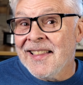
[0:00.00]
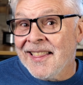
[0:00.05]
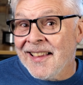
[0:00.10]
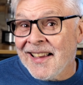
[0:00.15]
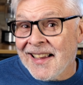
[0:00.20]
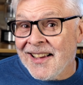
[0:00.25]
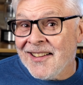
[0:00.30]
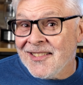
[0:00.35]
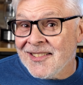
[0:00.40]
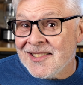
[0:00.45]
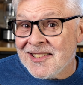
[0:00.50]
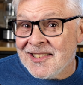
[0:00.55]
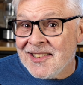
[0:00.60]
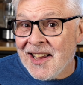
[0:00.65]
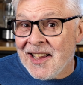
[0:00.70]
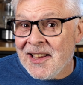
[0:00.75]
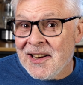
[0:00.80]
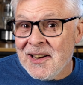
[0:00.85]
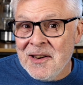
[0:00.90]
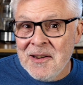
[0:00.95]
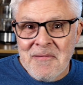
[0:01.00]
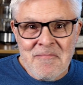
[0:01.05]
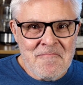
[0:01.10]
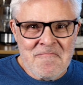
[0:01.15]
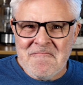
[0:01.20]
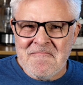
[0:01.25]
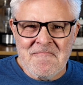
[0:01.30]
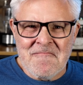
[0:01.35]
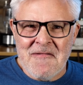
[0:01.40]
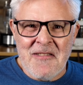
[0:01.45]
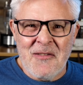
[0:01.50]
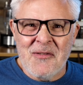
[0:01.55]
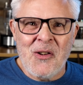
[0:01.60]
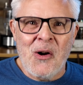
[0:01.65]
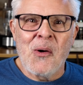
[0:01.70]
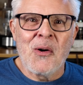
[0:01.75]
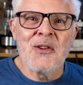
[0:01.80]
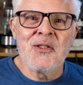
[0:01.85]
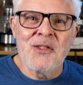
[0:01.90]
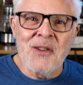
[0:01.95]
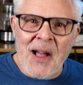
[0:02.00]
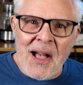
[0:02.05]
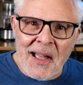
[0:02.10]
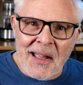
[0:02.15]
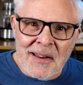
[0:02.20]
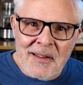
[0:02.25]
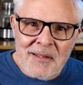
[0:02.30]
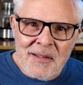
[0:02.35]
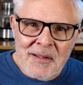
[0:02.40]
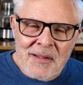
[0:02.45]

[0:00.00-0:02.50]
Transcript: think I was done? Of course not.